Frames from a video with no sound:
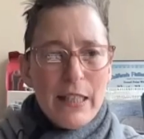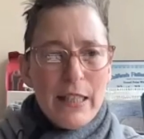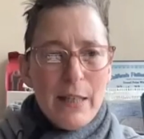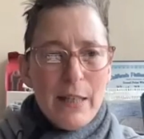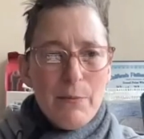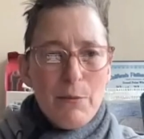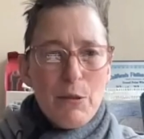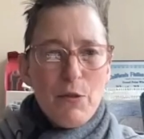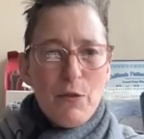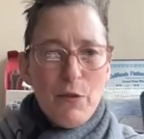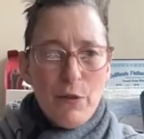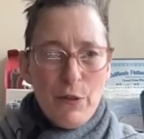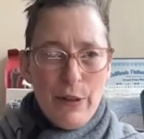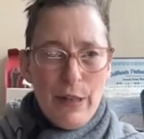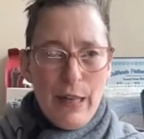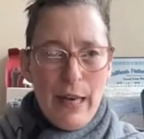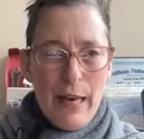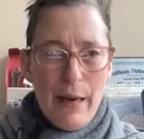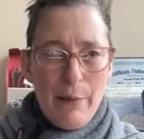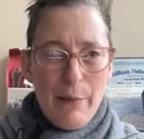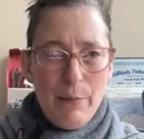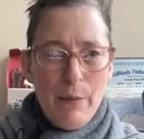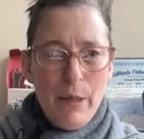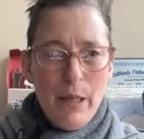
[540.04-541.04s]
tips for
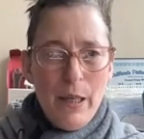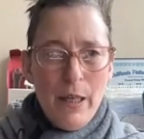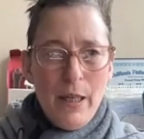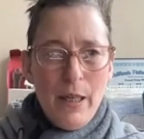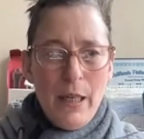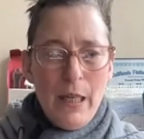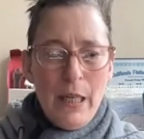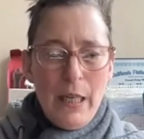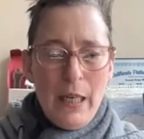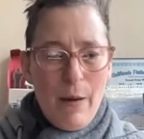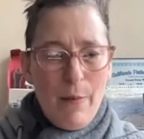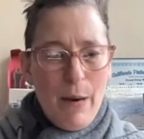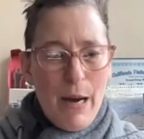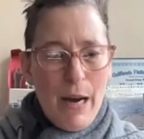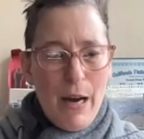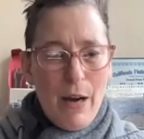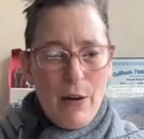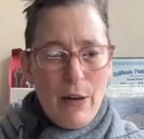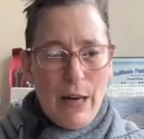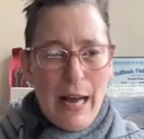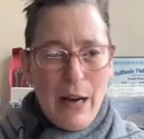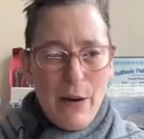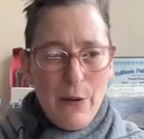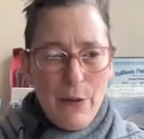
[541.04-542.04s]
them
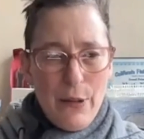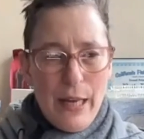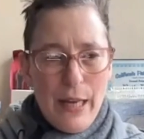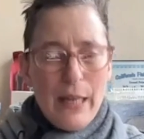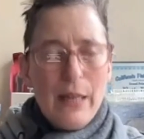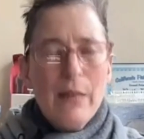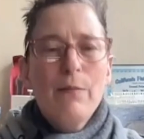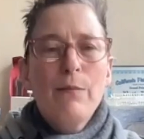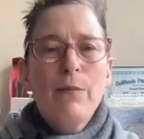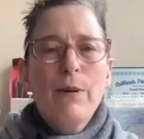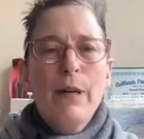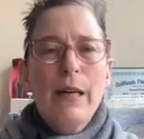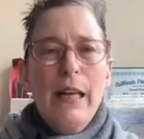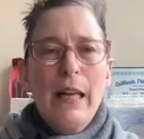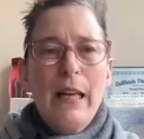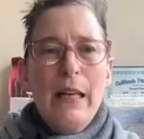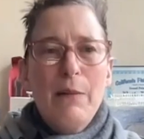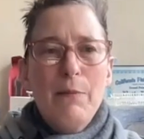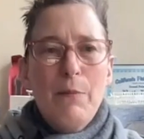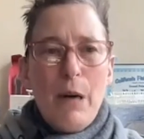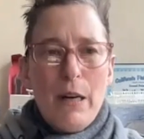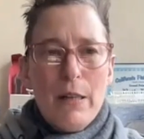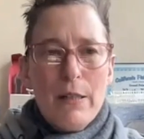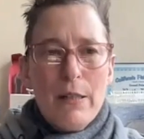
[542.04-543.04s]
about how they can bring
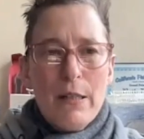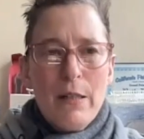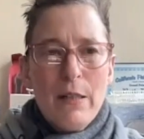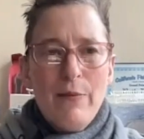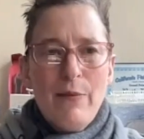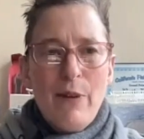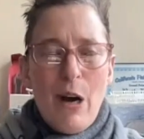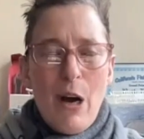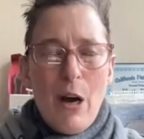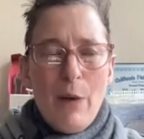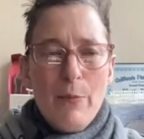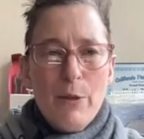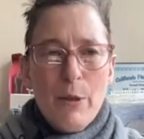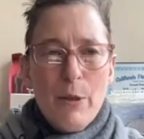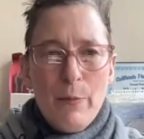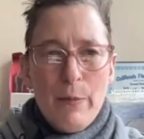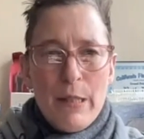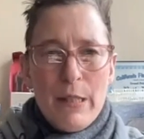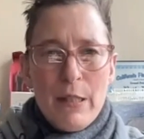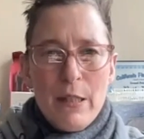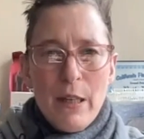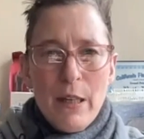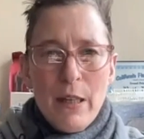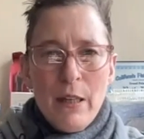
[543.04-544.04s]
in positive,
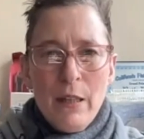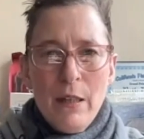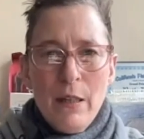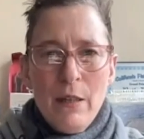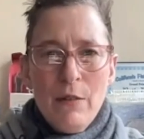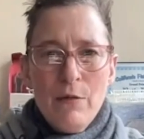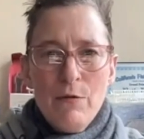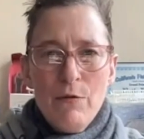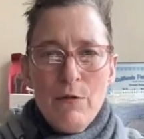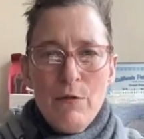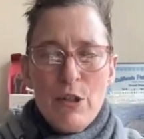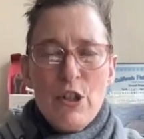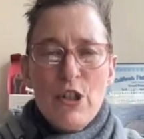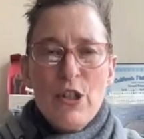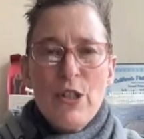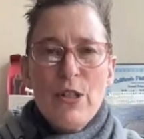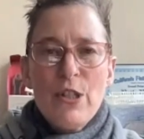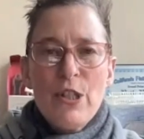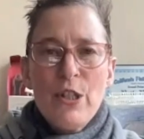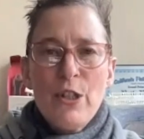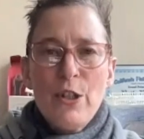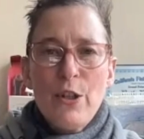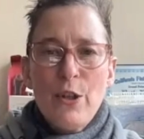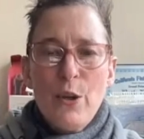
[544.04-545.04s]
optimistic
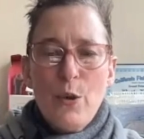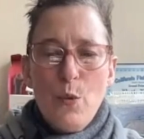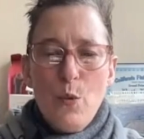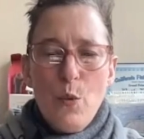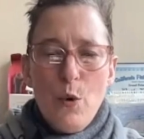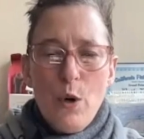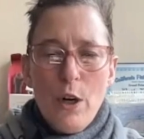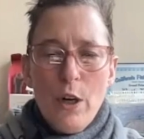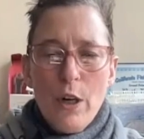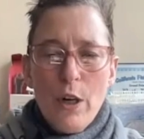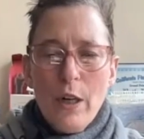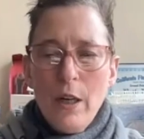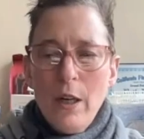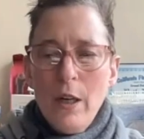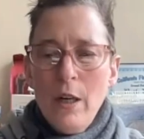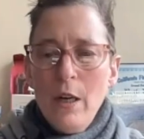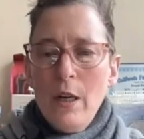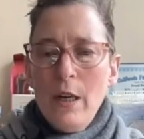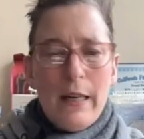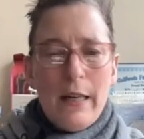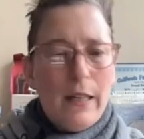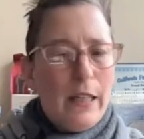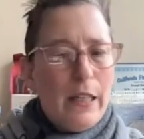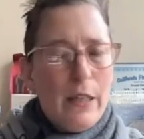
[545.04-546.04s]
visions into their work?
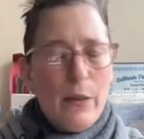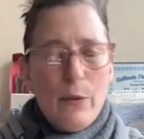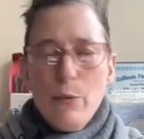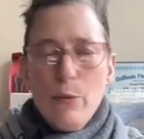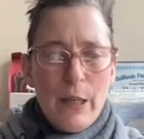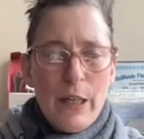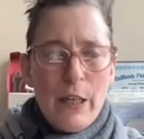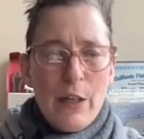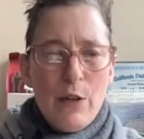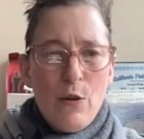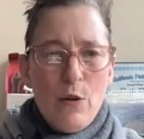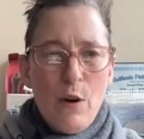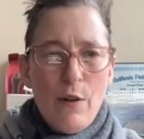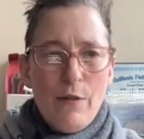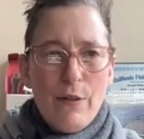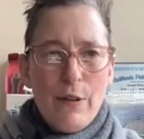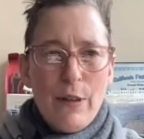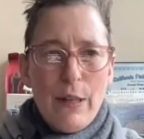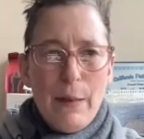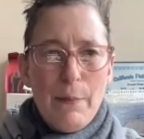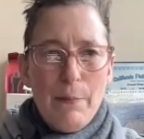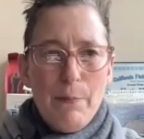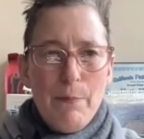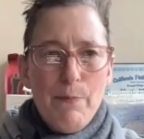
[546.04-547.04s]
What can you offer
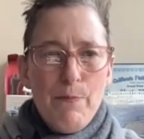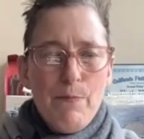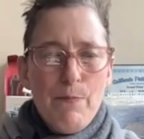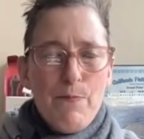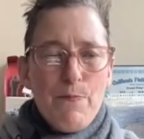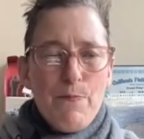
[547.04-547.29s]
them?